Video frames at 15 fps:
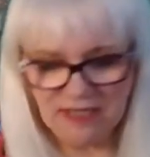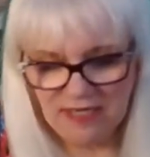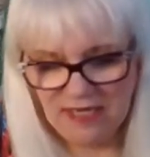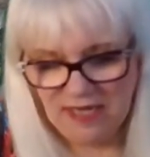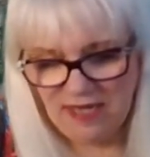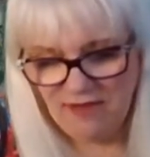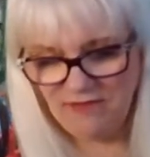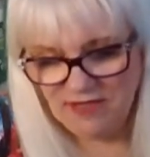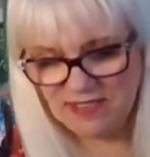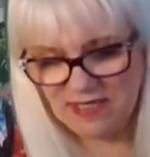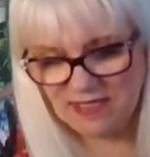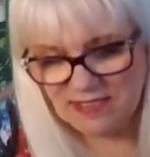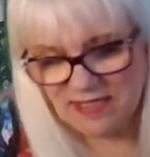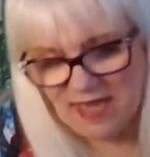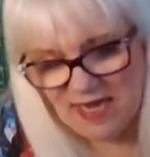Eva
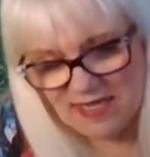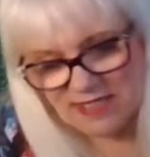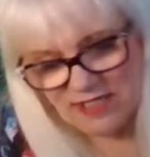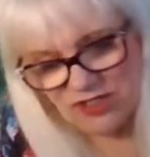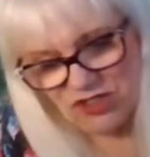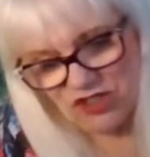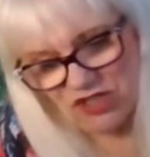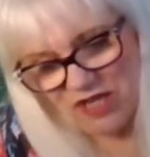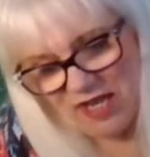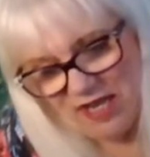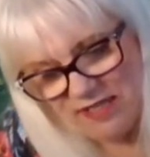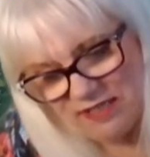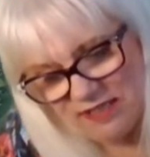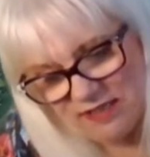says liked and shared.